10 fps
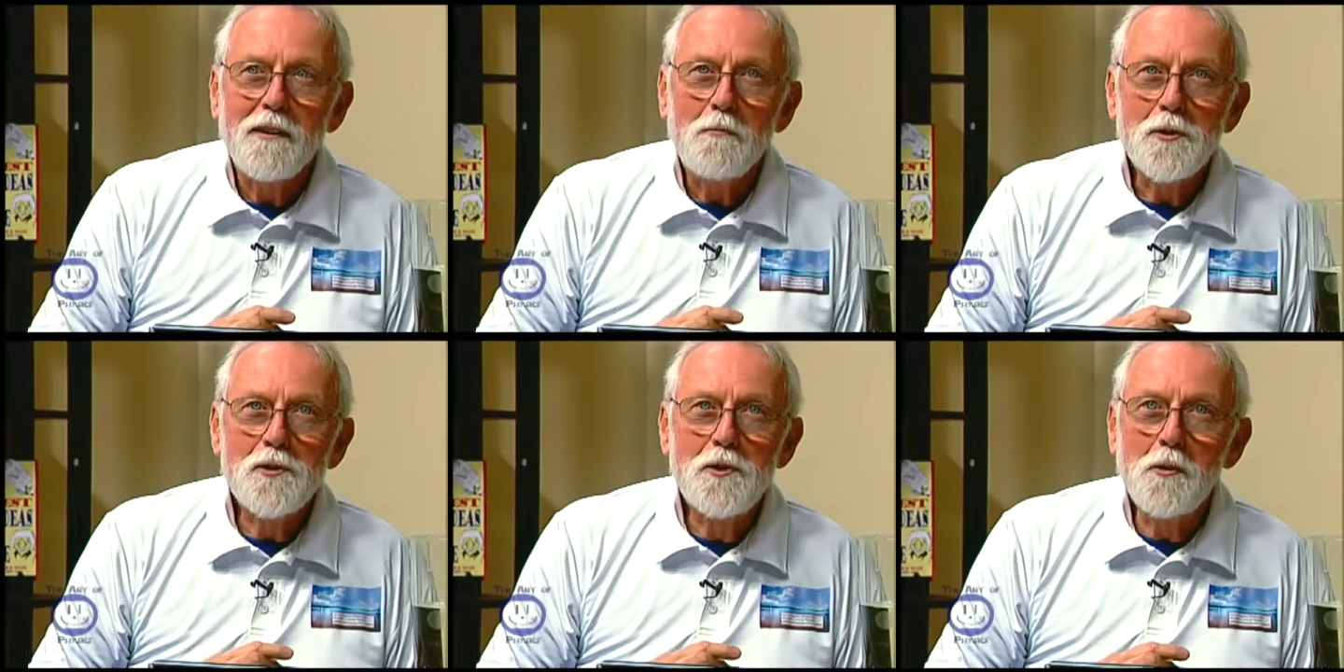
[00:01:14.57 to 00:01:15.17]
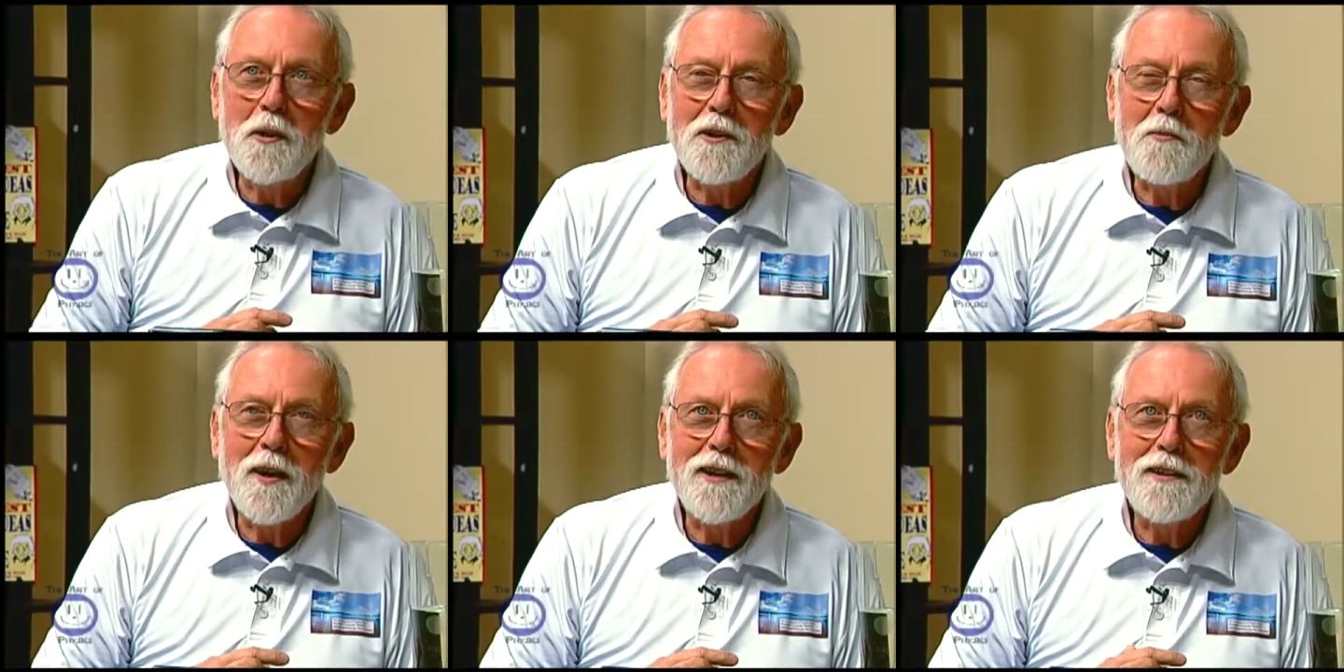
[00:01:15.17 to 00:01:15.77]
was doing
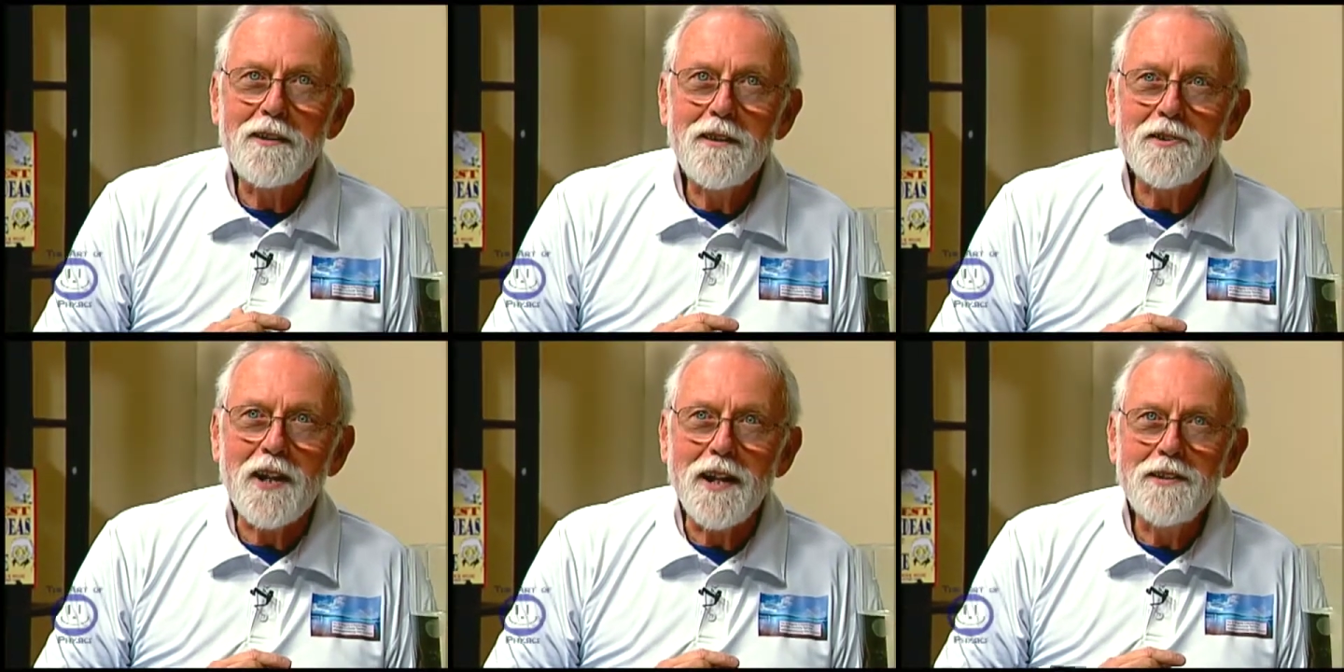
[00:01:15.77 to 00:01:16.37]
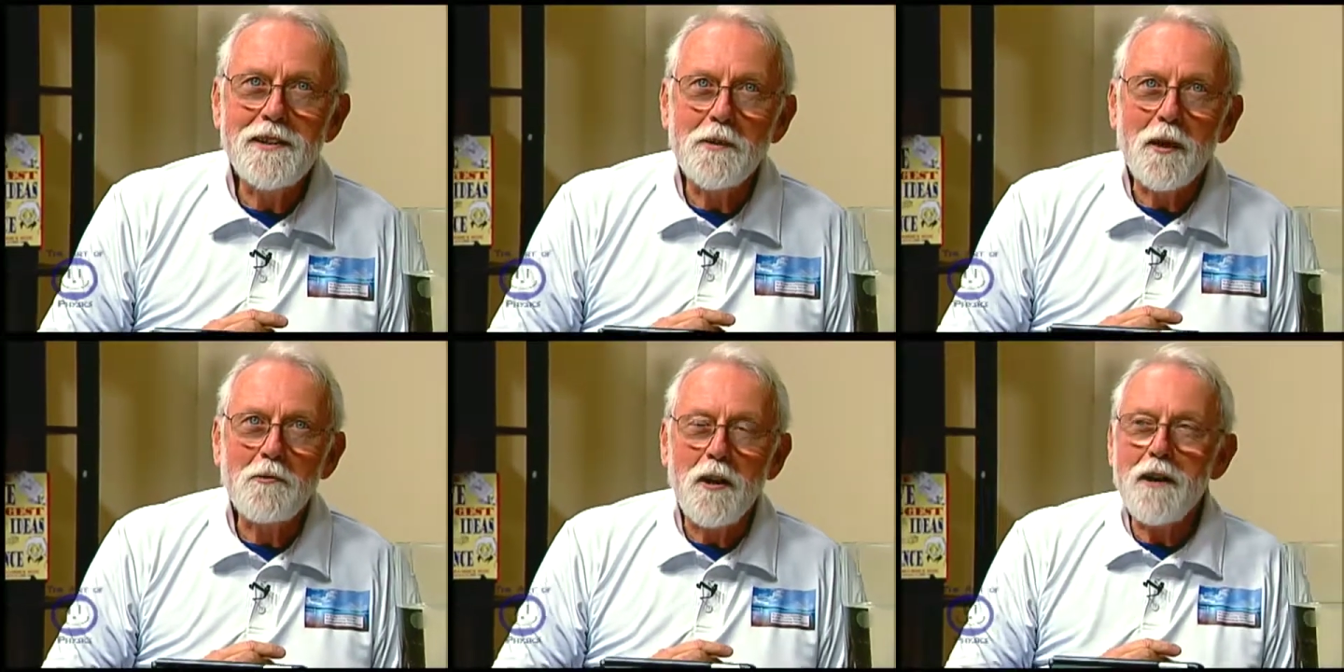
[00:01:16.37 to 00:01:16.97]
when this idea
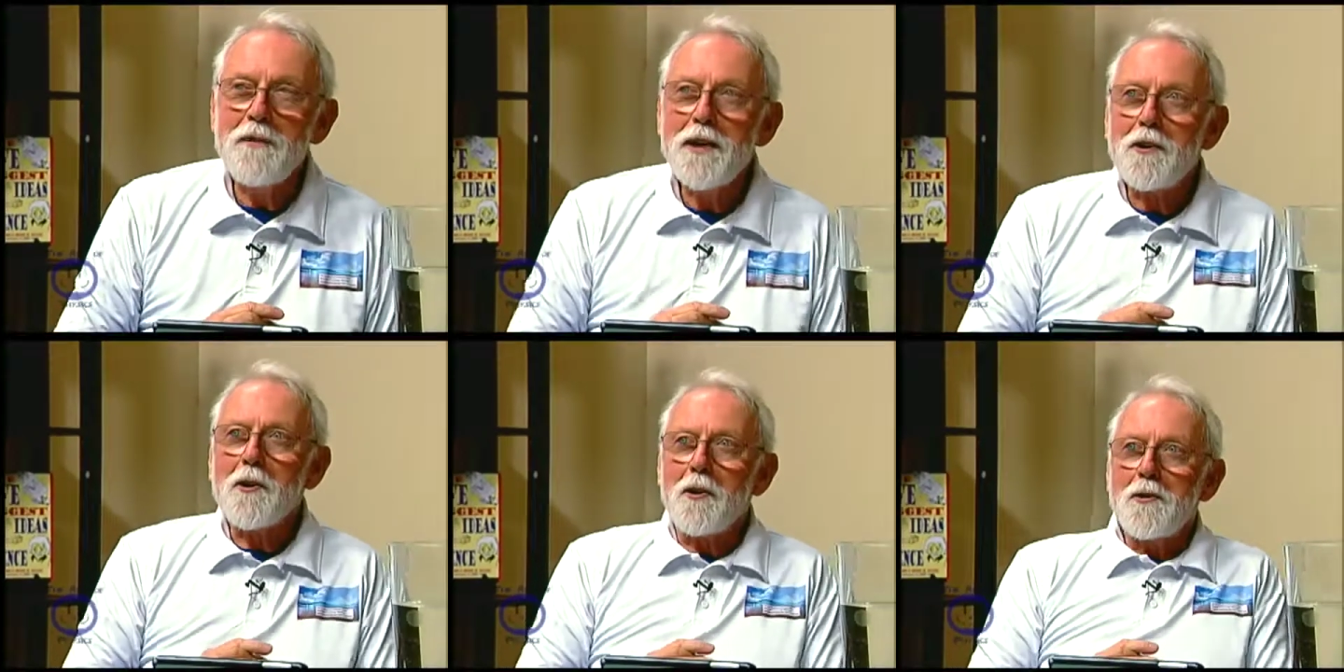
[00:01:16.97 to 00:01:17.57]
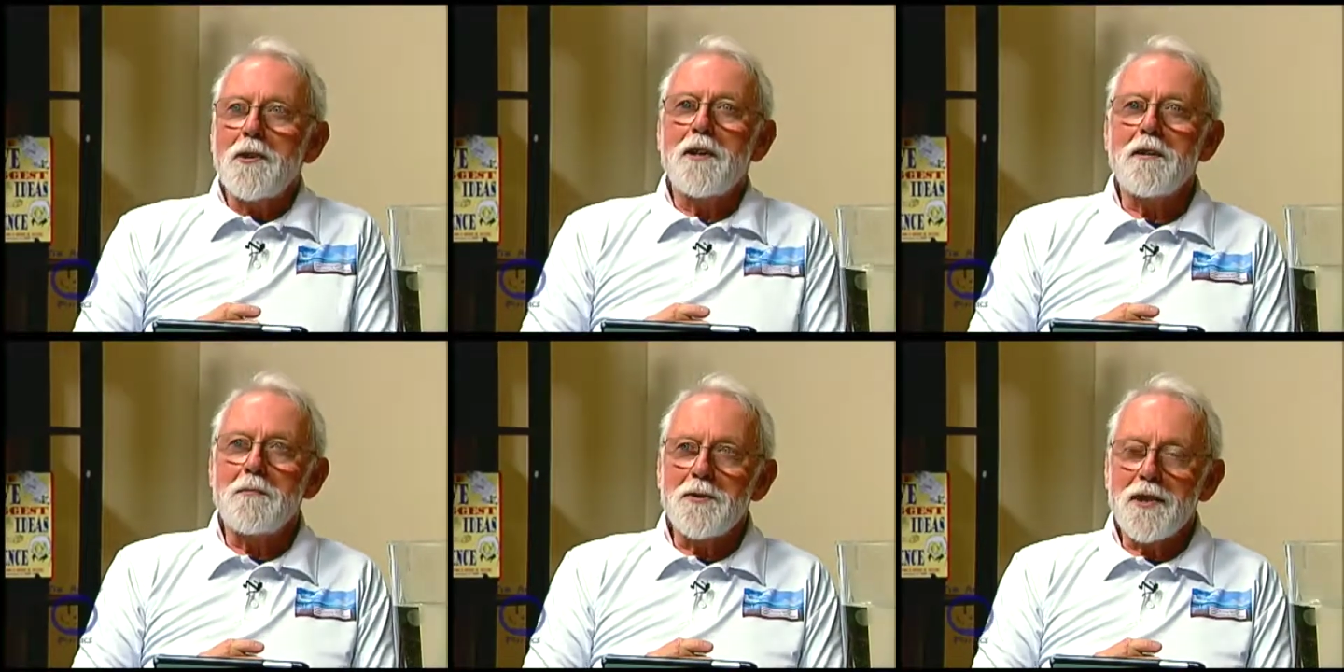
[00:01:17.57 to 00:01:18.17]
about gravity occurred to
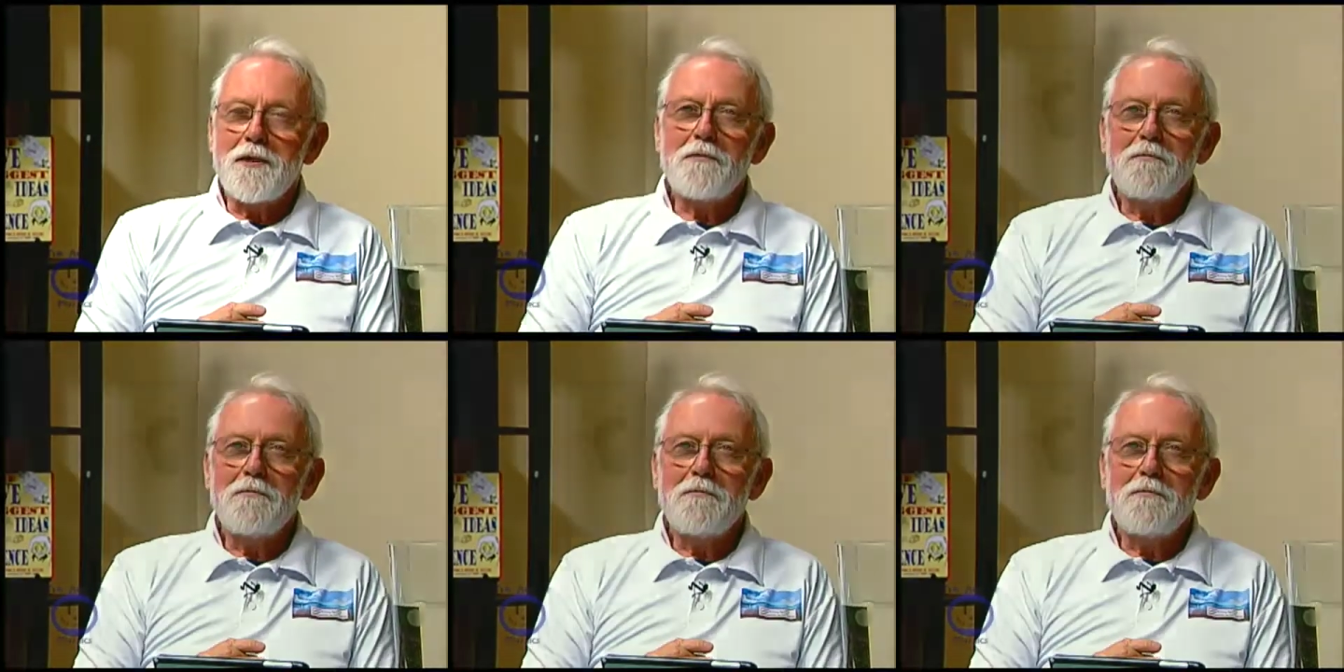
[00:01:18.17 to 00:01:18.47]
him. Is that